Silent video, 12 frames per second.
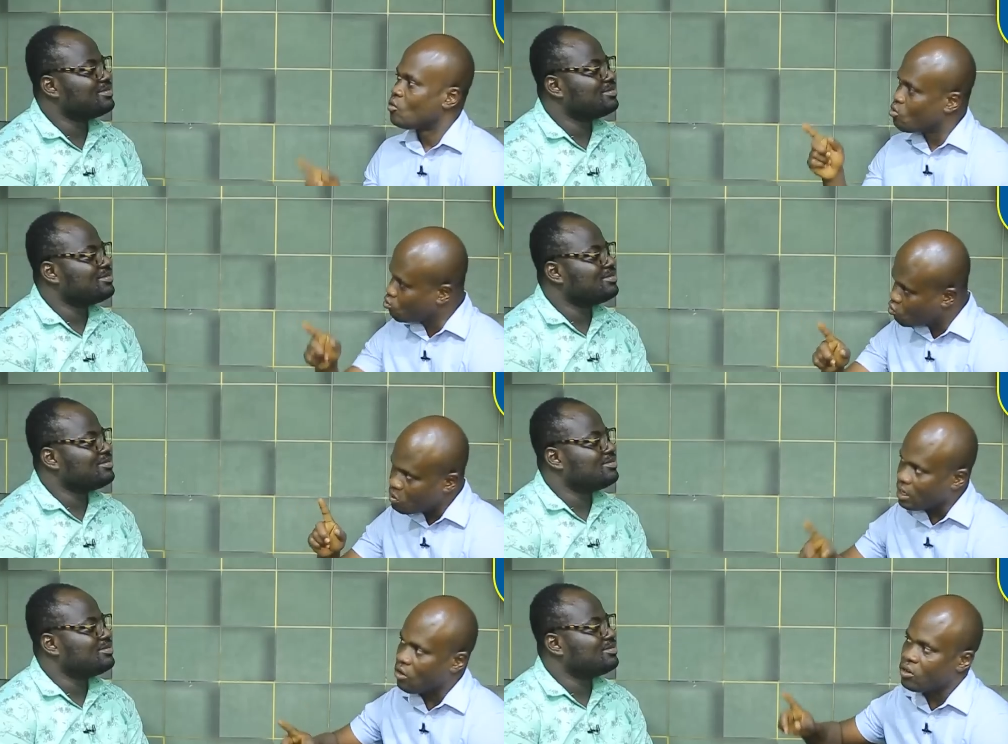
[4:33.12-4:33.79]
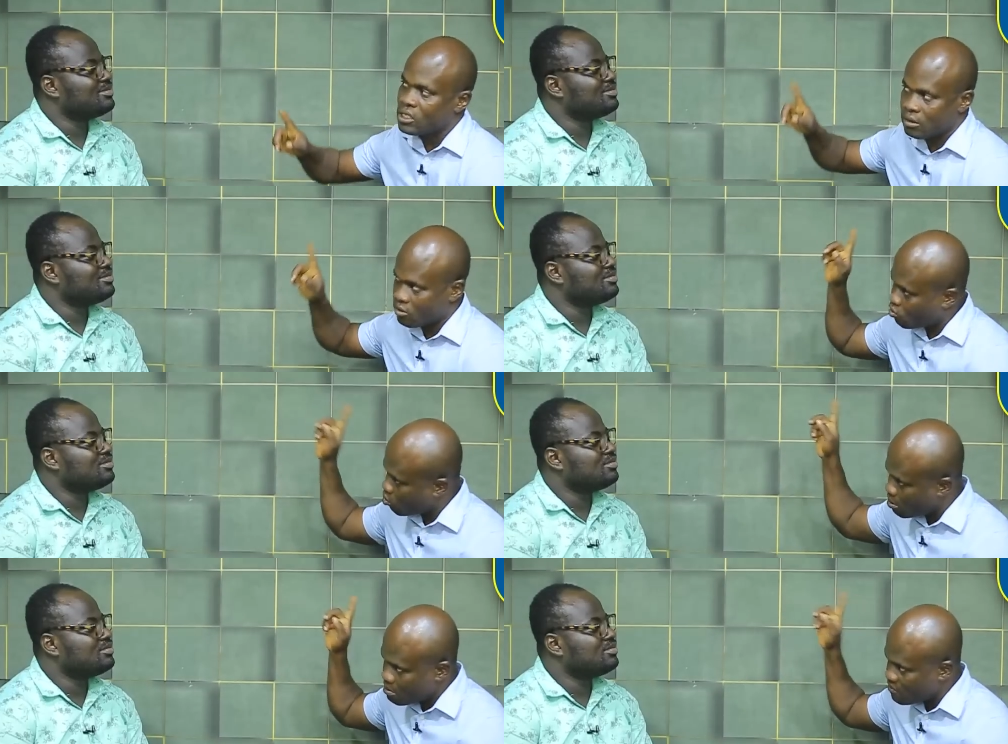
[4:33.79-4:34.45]
Speaker 1: want to make Uncle Shep,
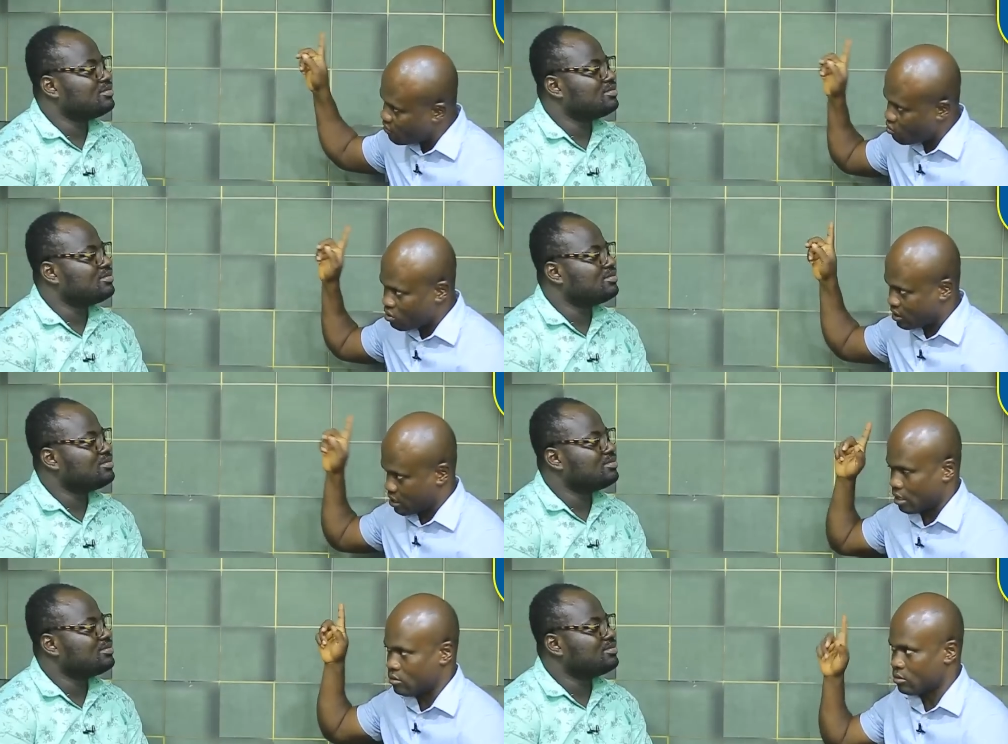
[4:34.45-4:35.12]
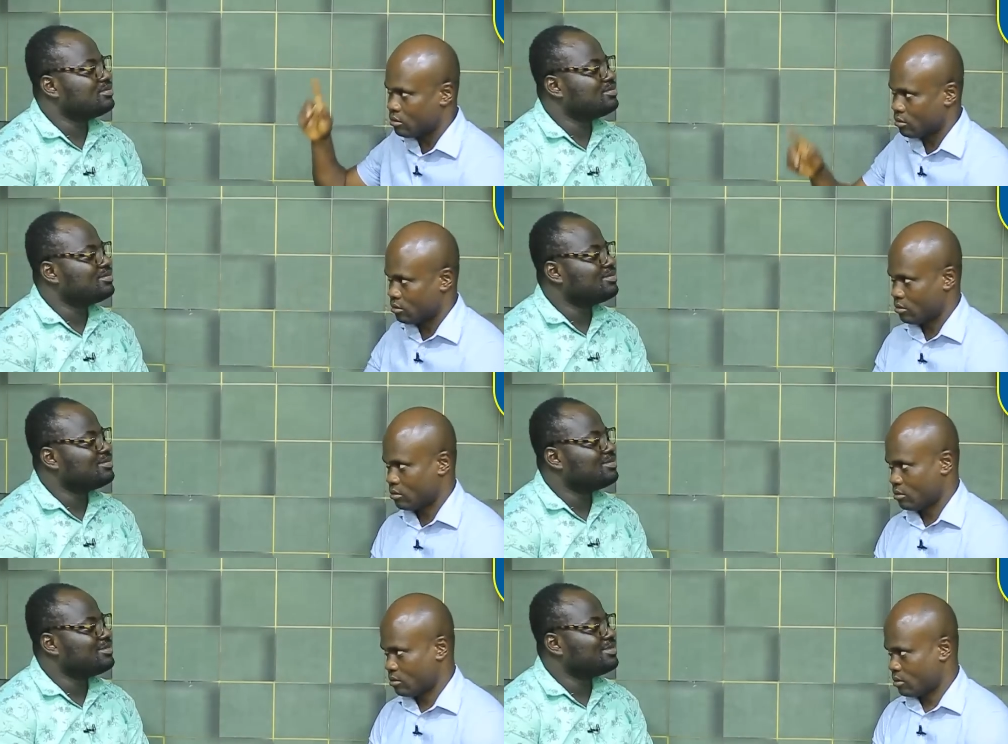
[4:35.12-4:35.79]
uncommon me from Gushran.
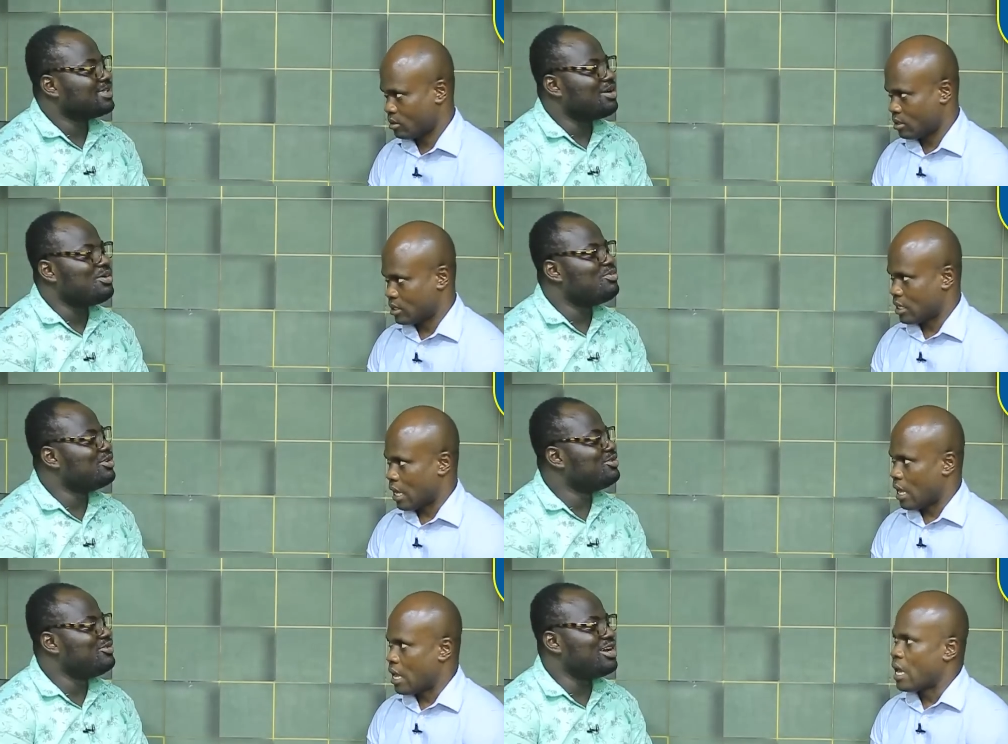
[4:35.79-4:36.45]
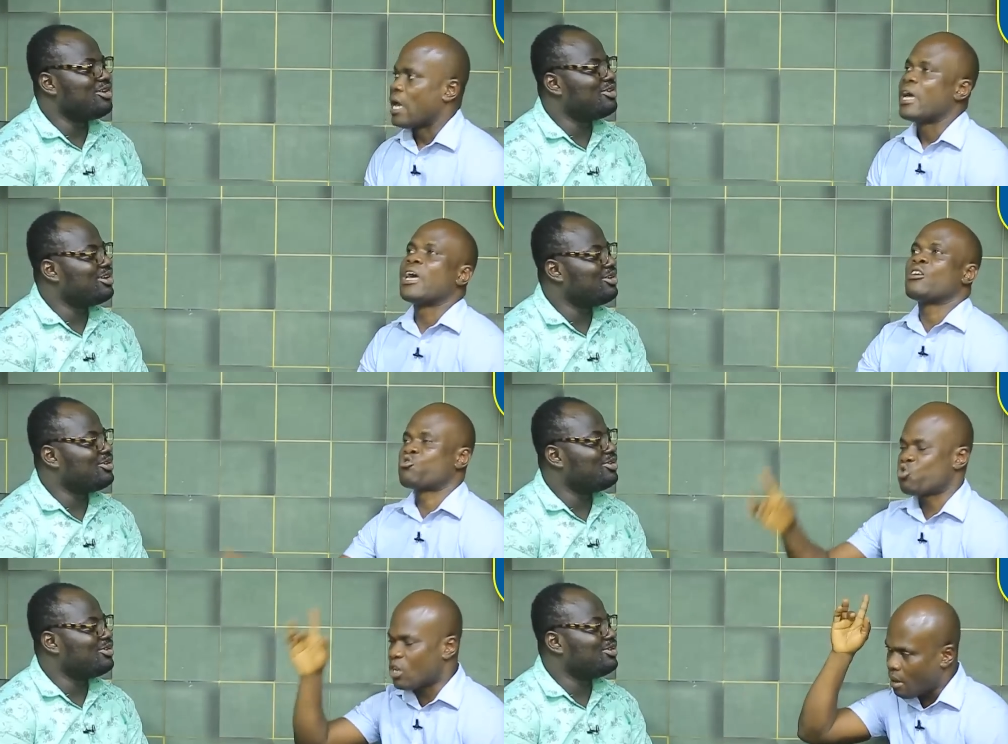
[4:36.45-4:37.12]
Speaker 2: Cowbony diacon.
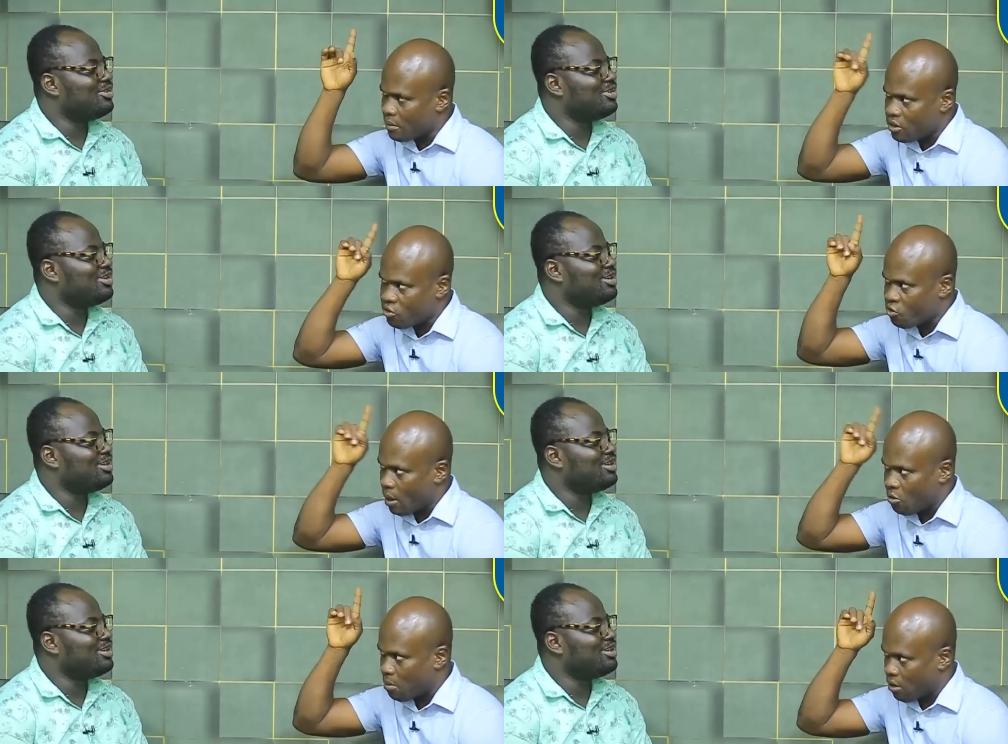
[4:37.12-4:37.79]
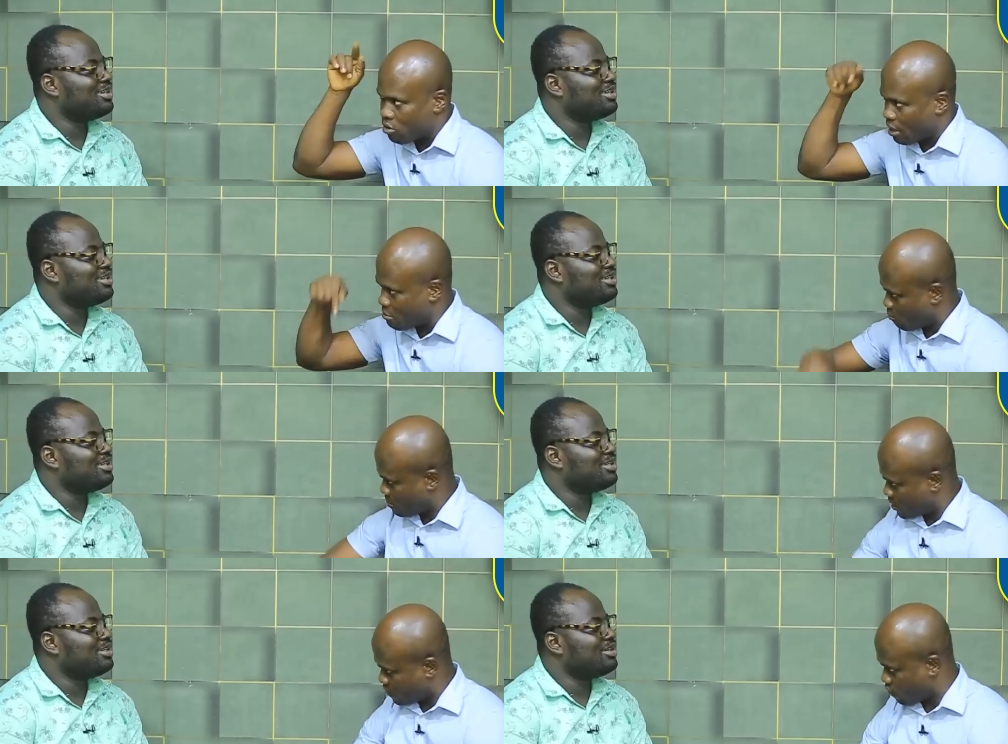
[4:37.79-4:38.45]
Speaker 1: As soon as I manage to make my crown, I
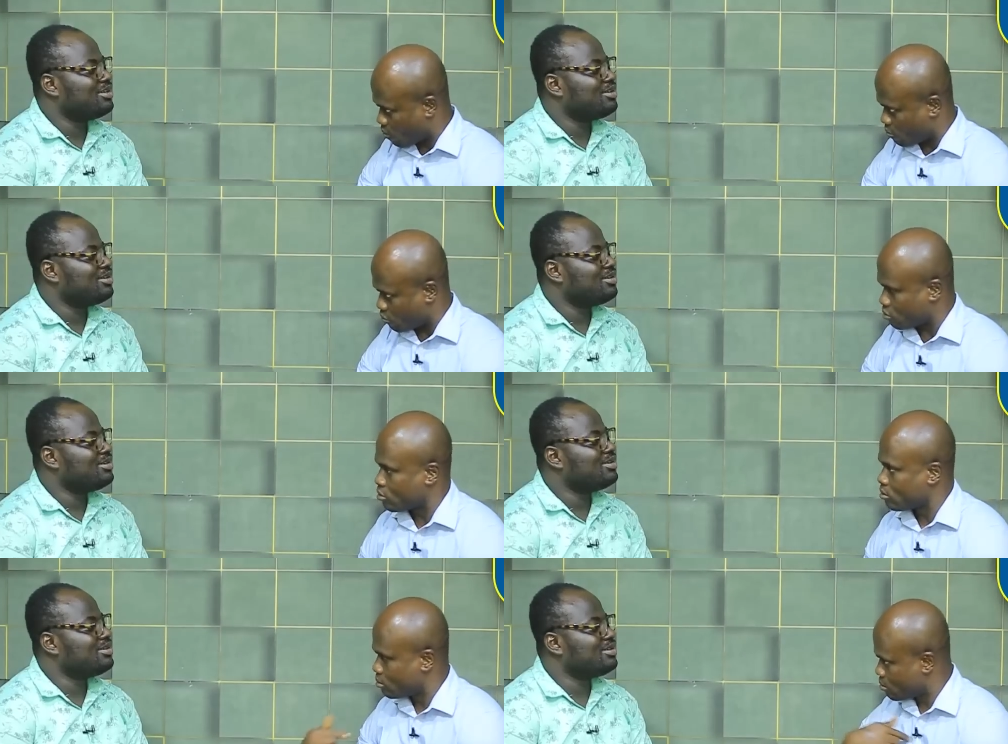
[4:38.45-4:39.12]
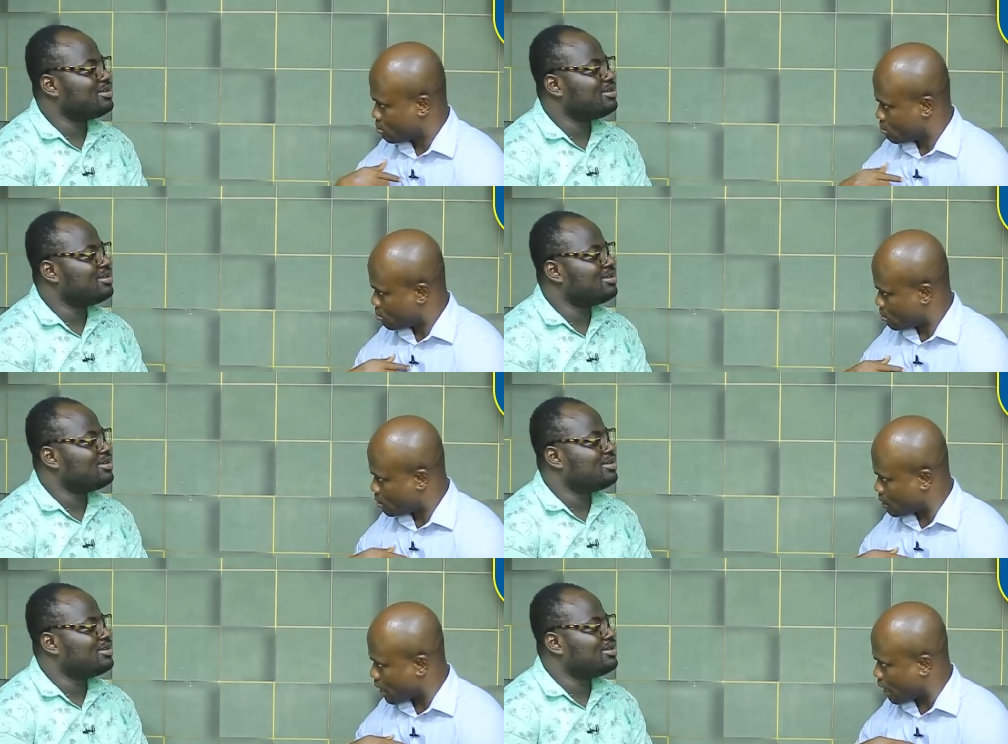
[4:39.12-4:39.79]
will miss you.
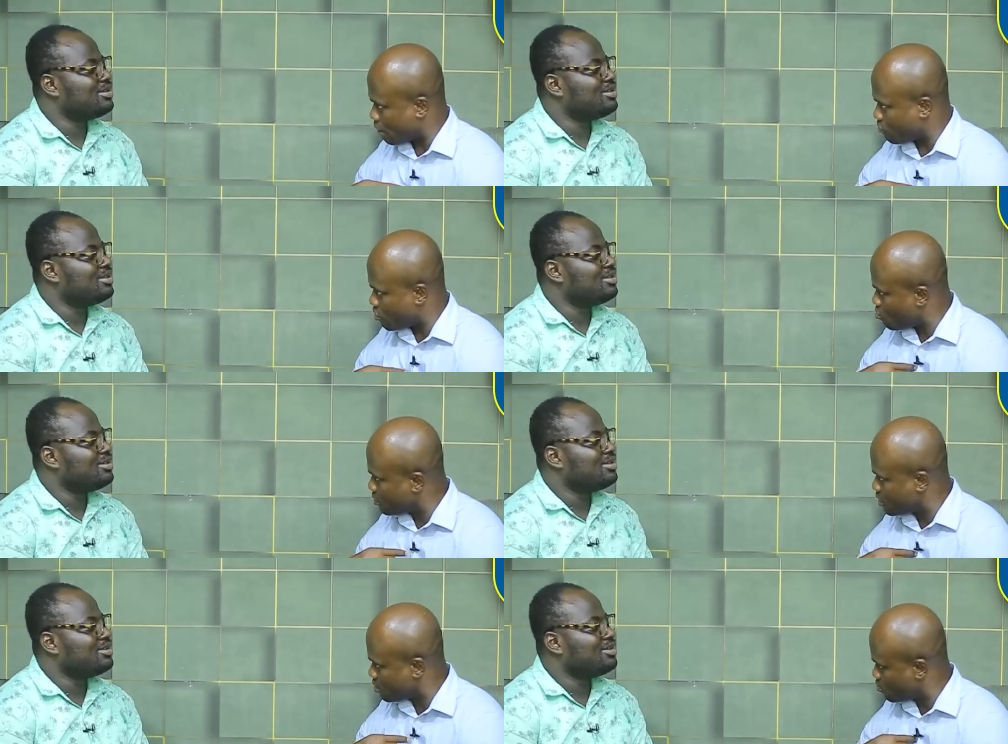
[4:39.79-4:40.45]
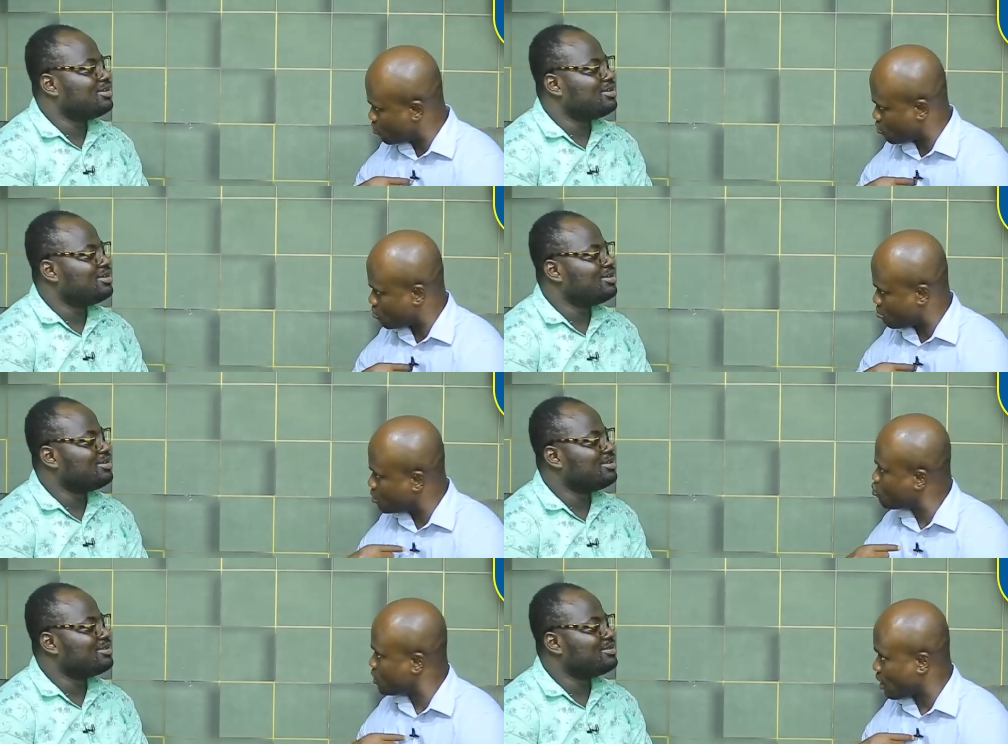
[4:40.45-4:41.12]
Now, I give me 3 months. Me